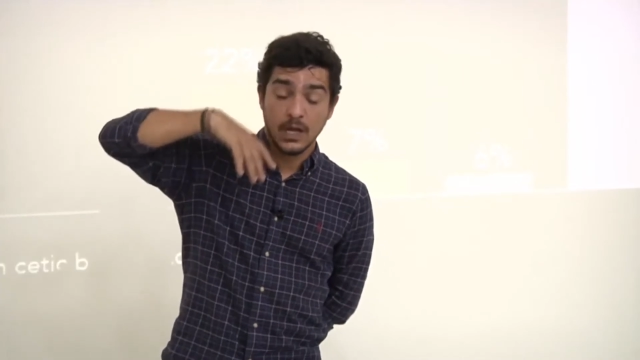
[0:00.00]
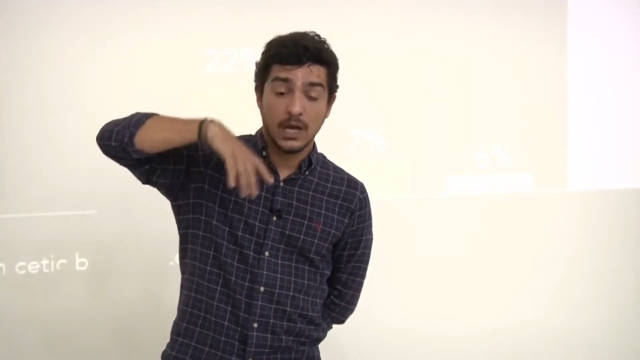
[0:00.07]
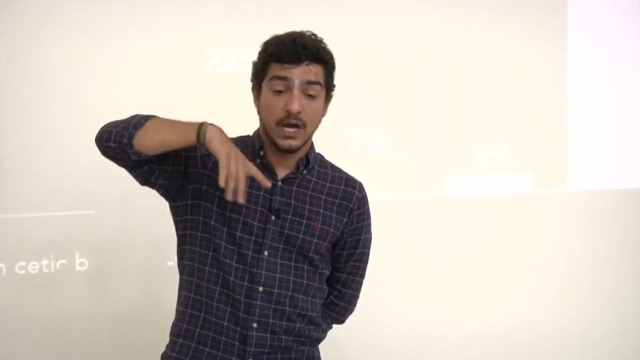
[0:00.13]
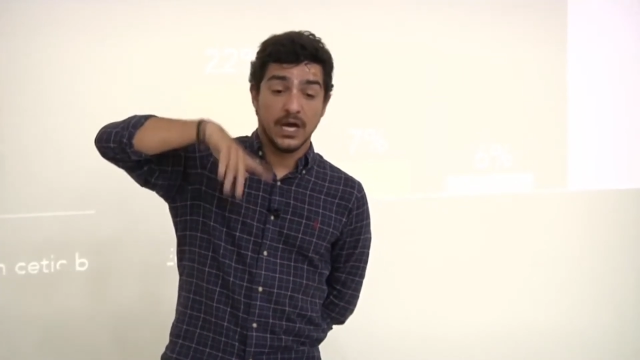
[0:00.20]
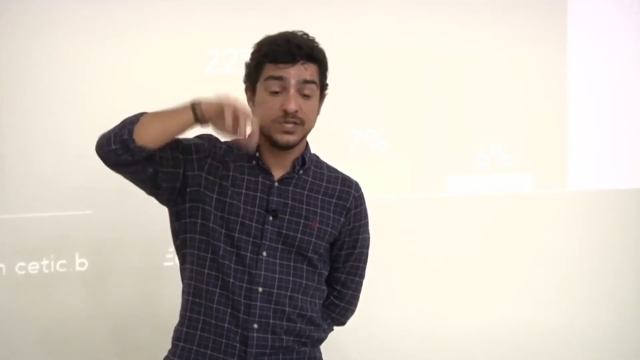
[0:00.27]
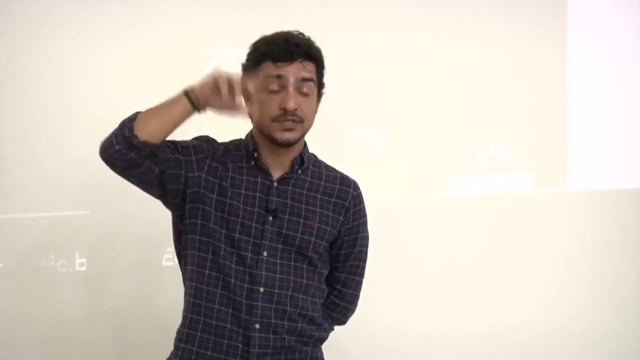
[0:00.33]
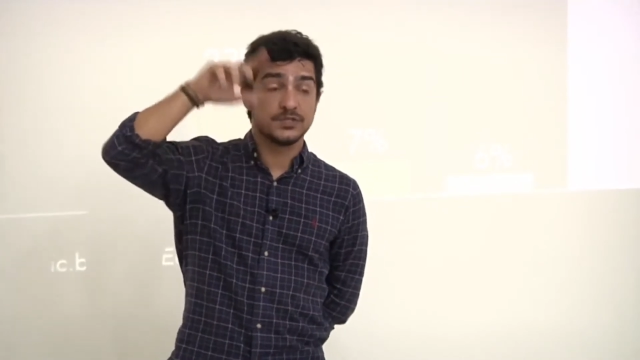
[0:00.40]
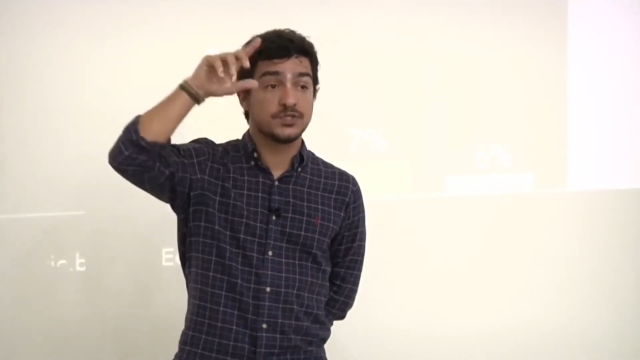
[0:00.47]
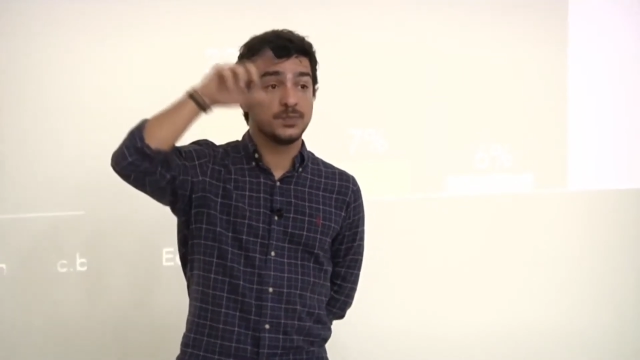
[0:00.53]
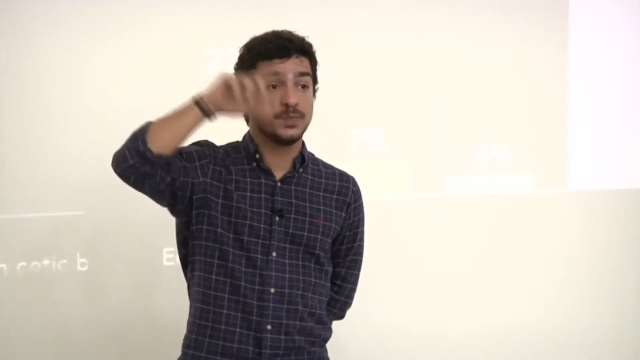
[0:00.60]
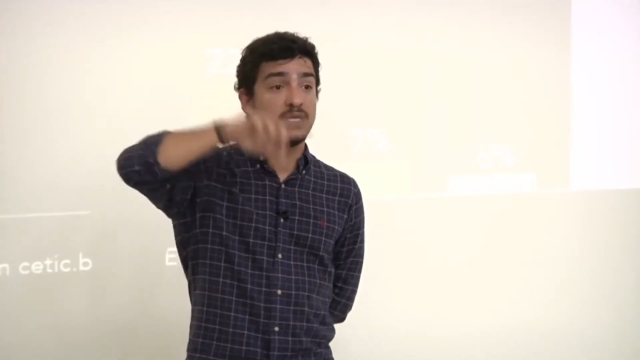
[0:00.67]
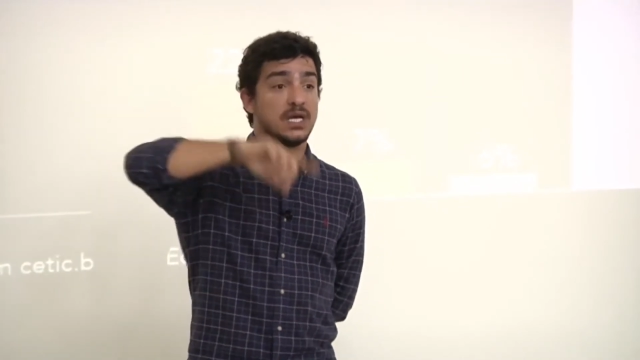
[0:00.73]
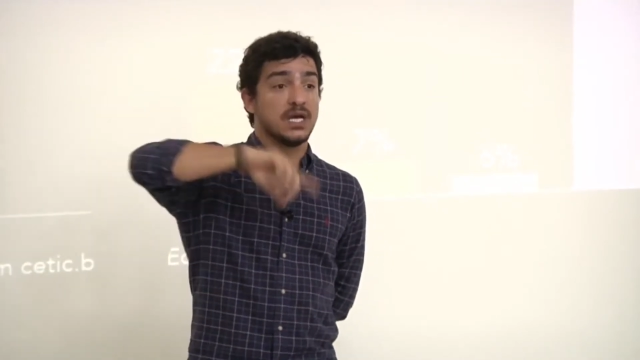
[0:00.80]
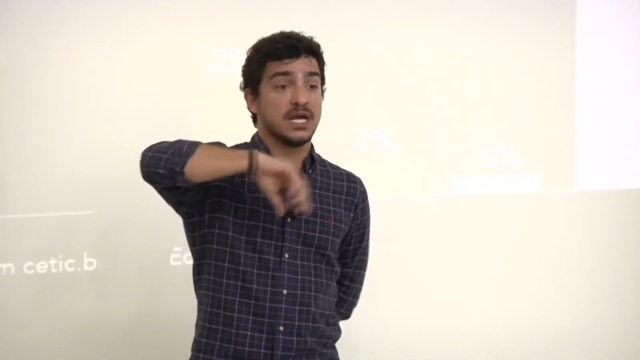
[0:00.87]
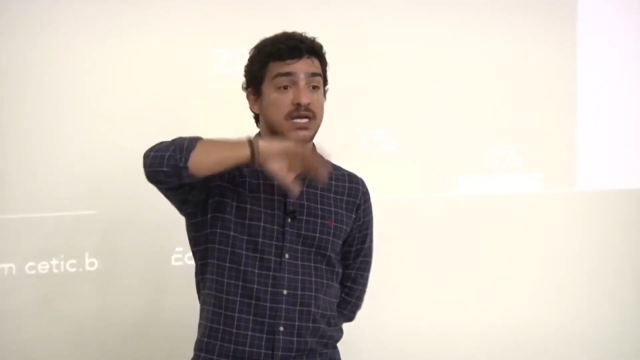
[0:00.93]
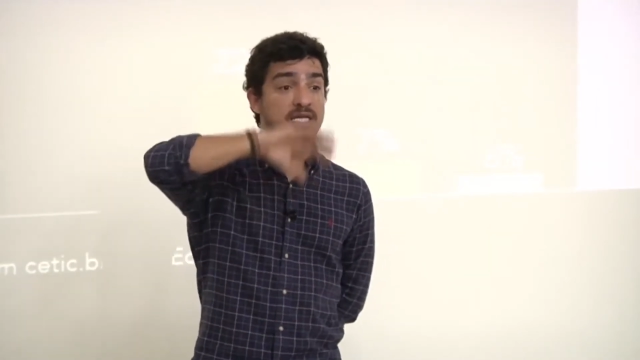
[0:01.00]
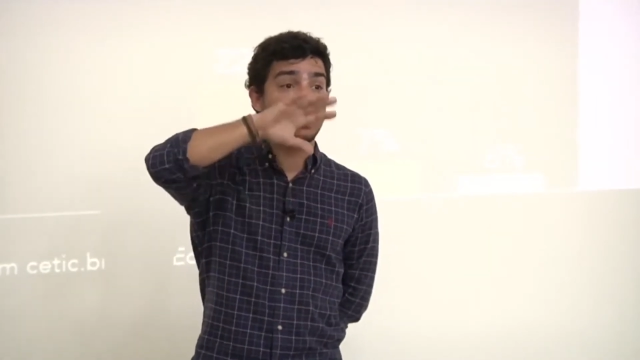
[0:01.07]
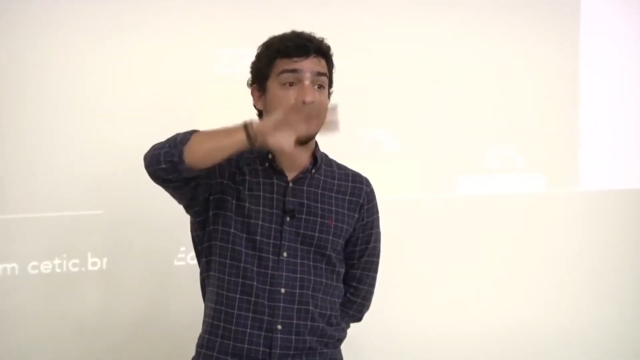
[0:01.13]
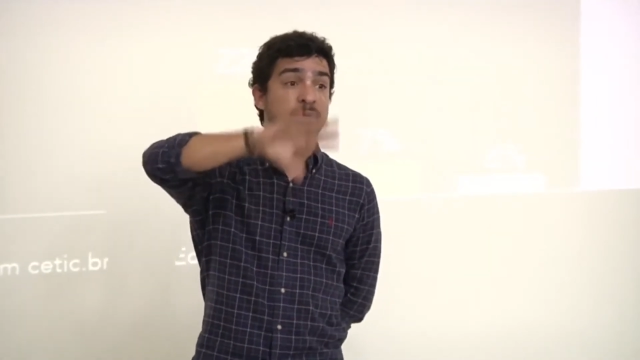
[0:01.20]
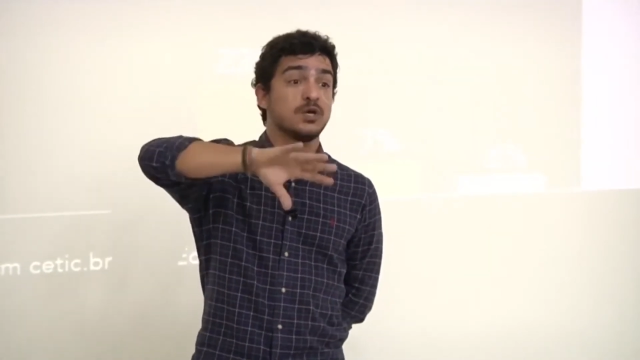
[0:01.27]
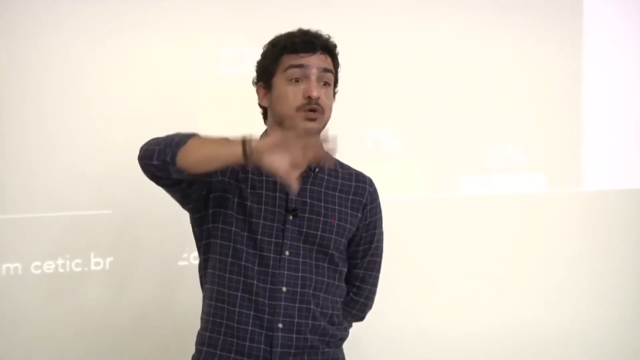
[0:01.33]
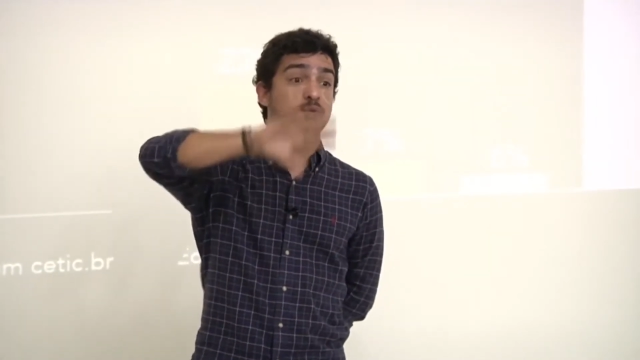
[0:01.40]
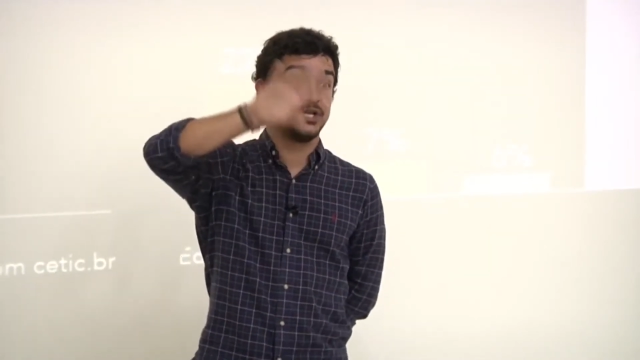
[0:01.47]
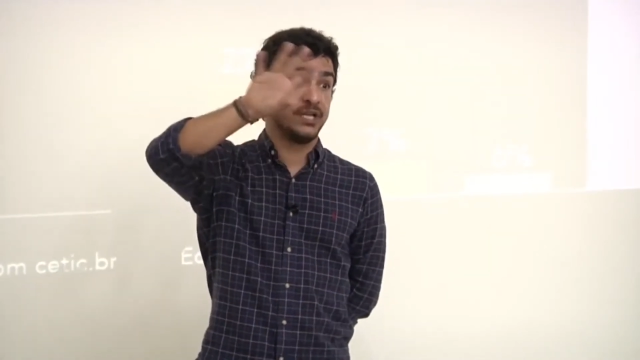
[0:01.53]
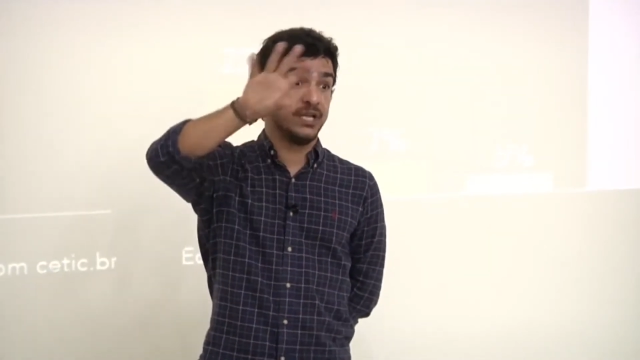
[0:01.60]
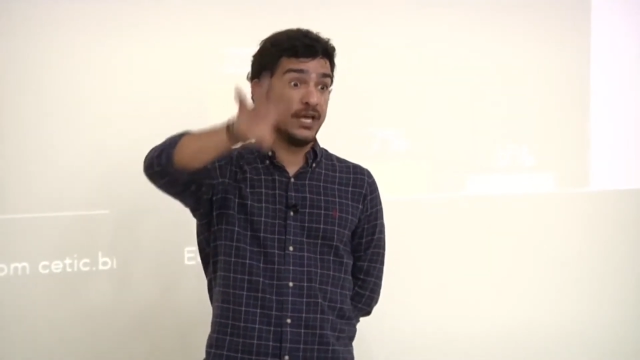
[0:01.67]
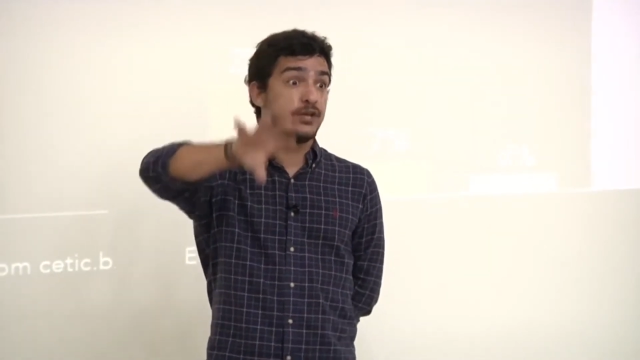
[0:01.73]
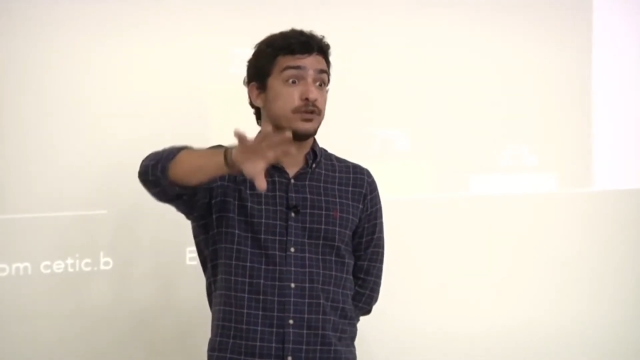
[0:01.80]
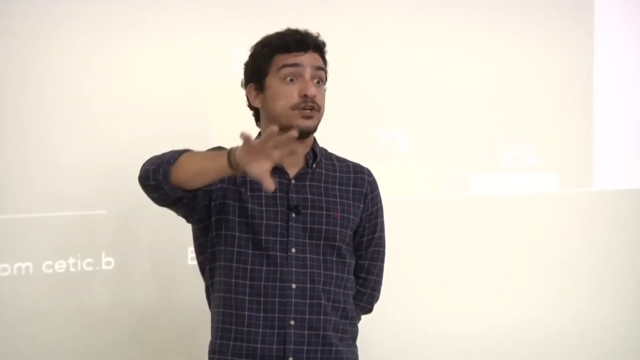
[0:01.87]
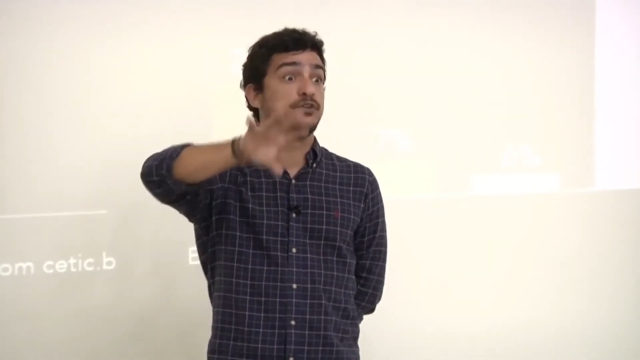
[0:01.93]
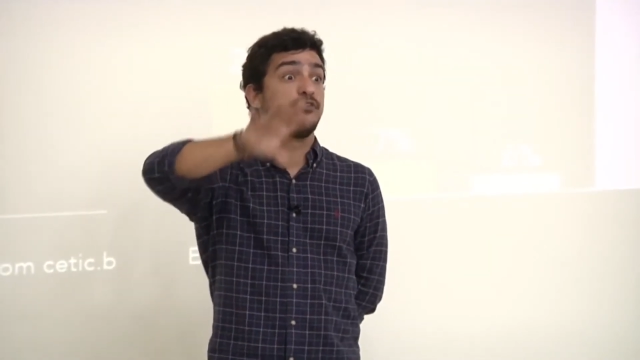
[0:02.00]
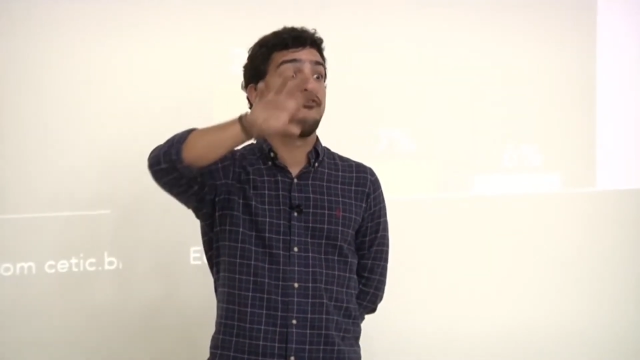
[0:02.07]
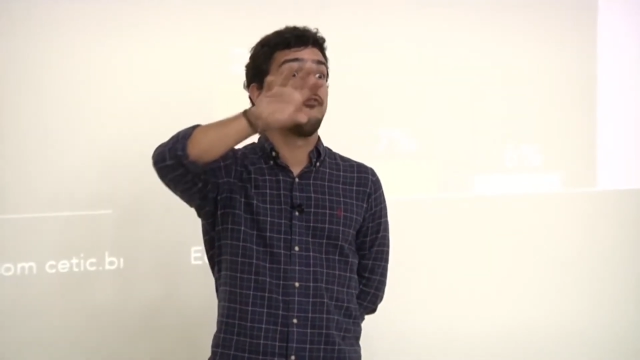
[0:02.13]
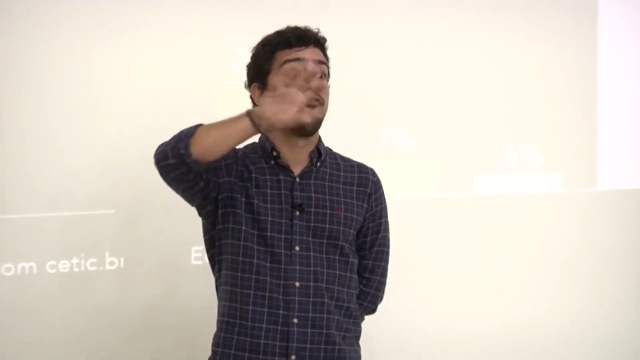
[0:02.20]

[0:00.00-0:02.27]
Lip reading: I used to be an academic coordinator